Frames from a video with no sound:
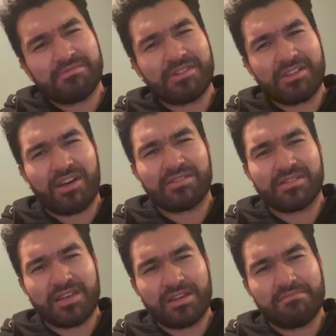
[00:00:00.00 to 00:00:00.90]

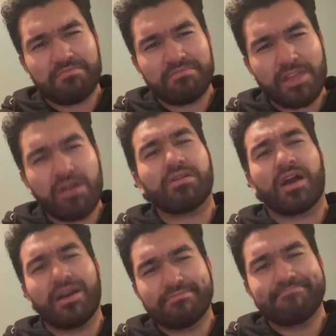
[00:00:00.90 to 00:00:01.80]
Glockta's like,
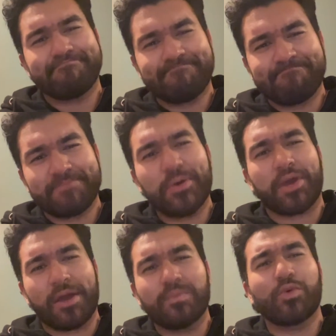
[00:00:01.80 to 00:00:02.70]

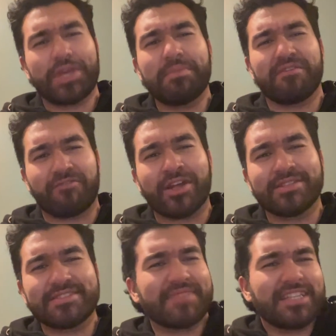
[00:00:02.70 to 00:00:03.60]
okay, we can be
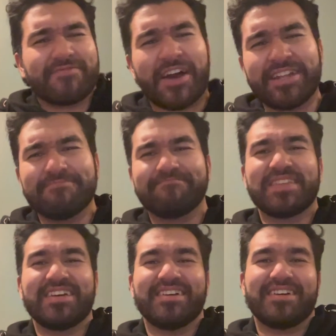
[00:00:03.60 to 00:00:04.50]
friends. That's fine.
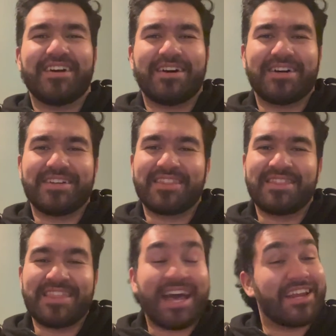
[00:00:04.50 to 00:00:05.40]

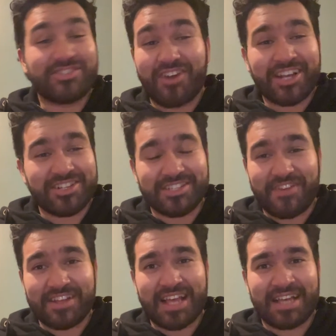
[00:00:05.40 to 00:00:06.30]
That interaction is
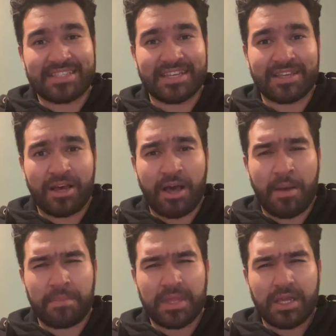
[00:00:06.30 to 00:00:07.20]
fantastic.
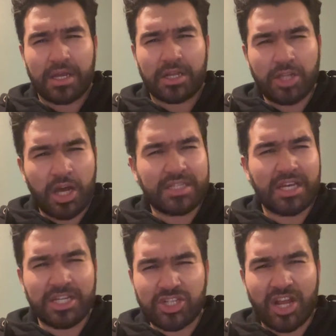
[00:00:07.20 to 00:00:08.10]

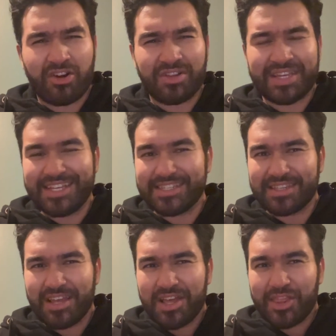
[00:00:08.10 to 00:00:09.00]
Glockta in general,
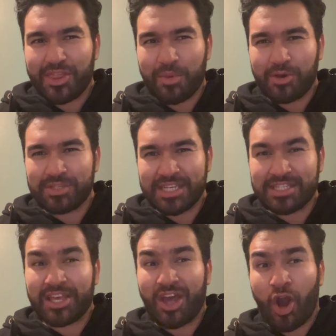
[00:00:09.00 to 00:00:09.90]
he's
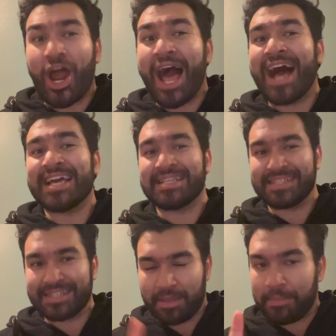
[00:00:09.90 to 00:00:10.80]
like our eyes
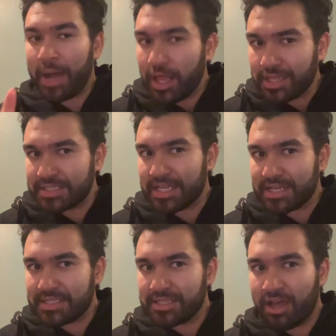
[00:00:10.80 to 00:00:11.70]
into the
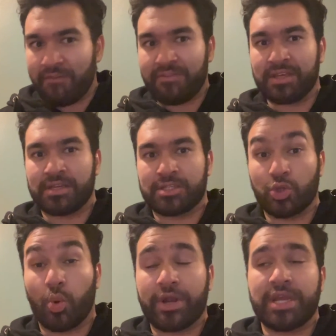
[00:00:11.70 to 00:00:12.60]
politics of the
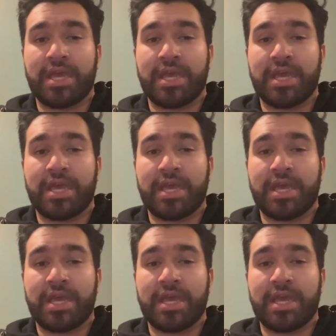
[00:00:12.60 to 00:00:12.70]
story.